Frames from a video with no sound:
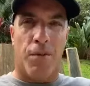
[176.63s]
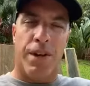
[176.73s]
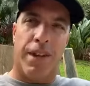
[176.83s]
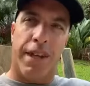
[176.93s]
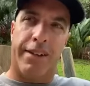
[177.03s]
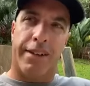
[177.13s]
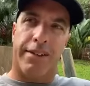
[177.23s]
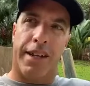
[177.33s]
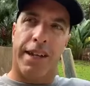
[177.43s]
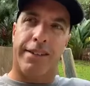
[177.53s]
And one of the things
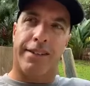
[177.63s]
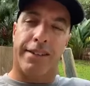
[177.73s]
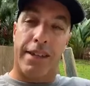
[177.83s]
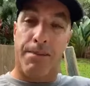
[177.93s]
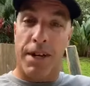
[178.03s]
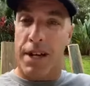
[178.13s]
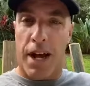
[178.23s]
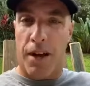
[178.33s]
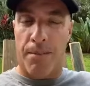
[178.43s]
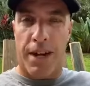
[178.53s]
on Sunday is to sleep in.
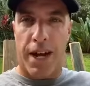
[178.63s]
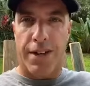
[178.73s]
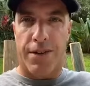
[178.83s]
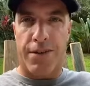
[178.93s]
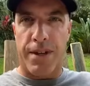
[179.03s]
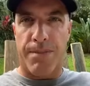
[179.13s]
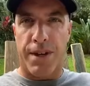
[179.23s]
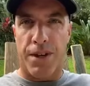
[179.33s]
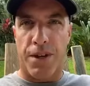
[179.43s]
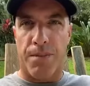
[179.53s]
And I admit I do sleep
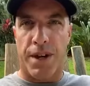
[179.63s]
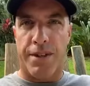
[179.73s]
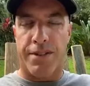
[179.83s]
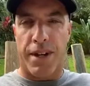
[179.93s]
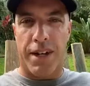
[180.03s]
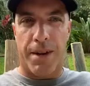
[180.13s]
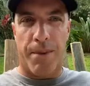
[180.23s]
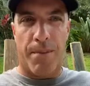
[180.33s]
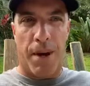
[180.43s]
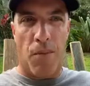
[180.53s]
in a little bit on Sunday,
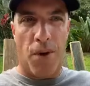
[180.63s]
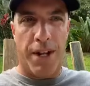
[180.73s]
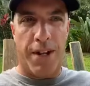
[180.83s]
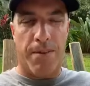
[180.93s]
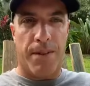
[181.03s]
but my morning